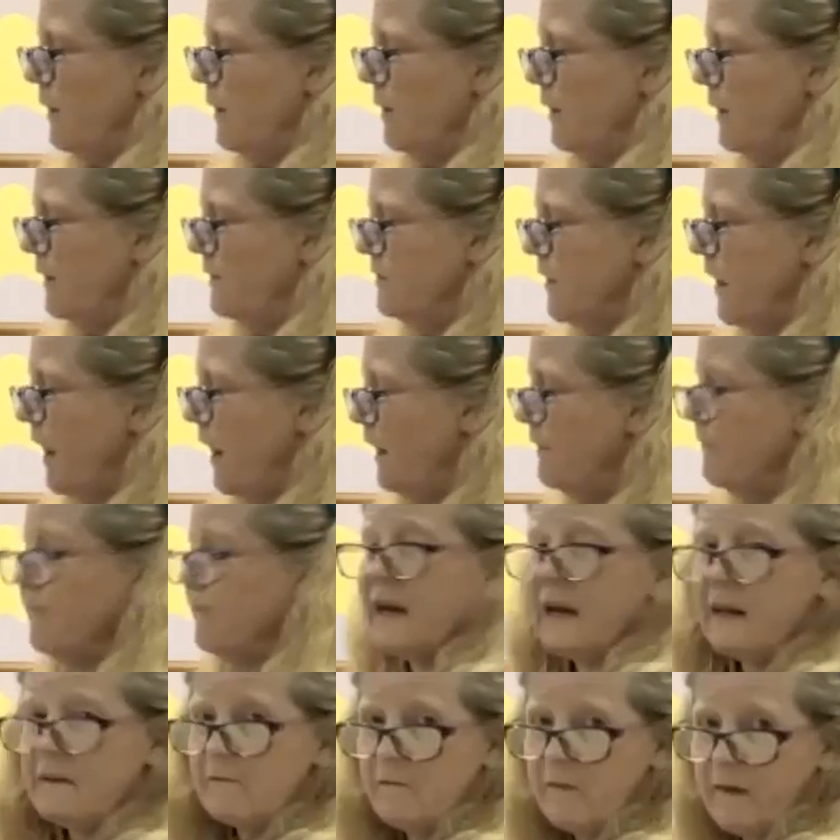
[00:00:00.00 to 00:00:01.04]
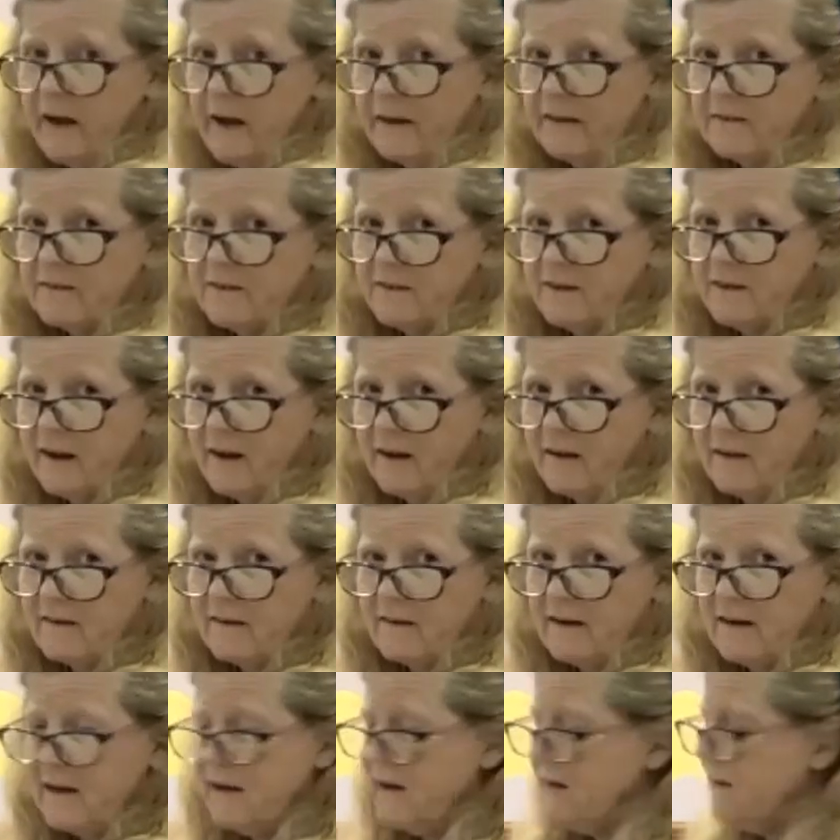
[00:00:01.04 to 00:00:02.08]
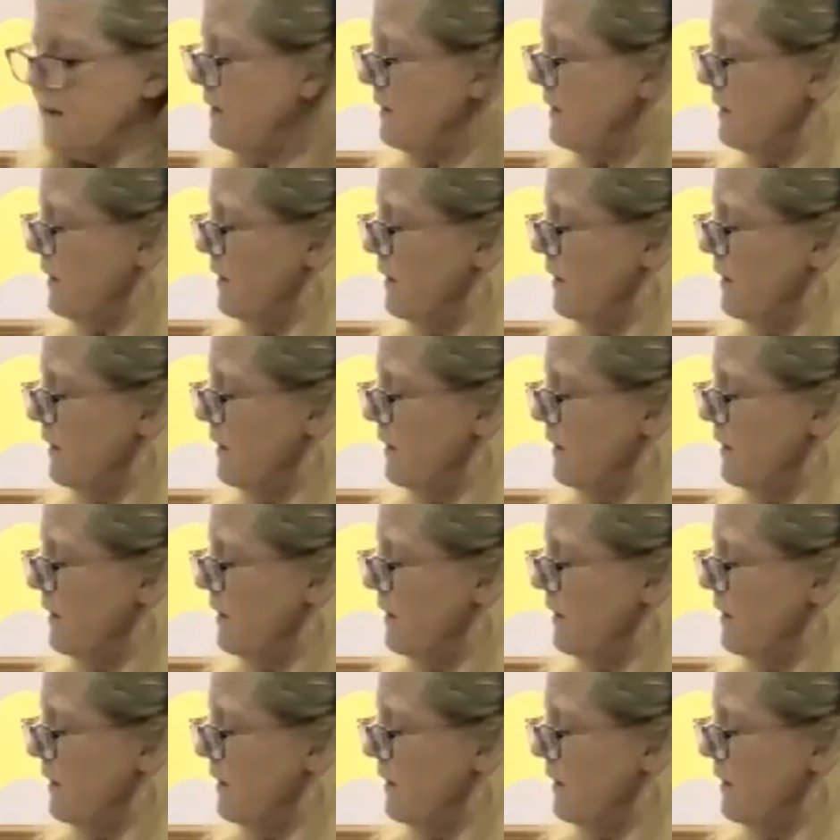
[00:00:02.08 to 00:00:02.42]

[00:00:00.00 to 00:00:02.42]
It's kind of an advanced technique